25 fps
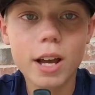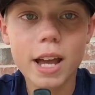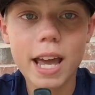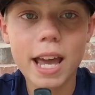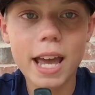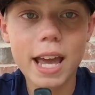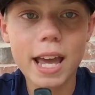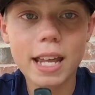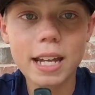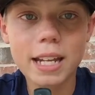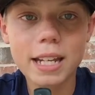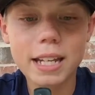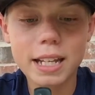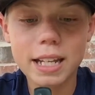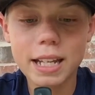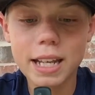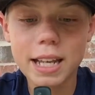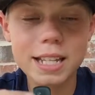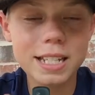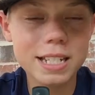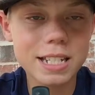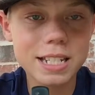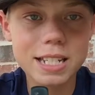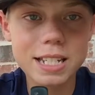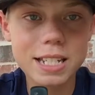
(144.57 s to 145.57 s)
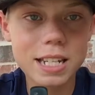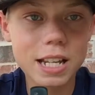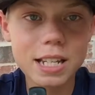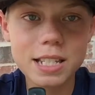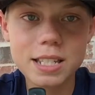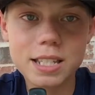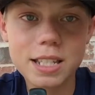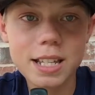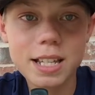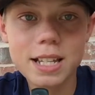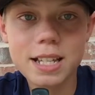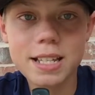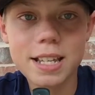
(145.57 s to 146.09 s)
and it does
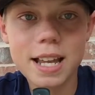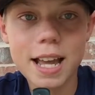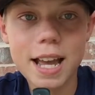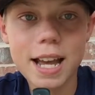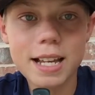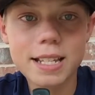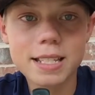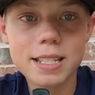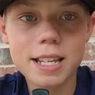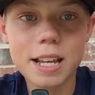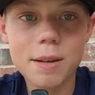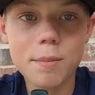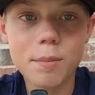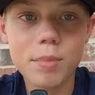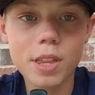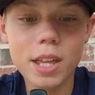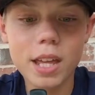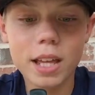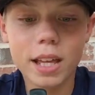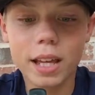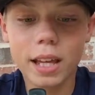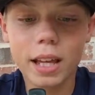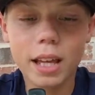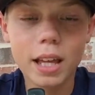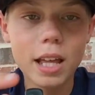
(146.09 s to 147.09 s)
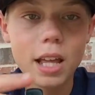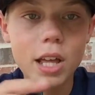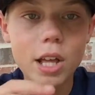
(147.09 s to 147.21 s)
the exact same thing.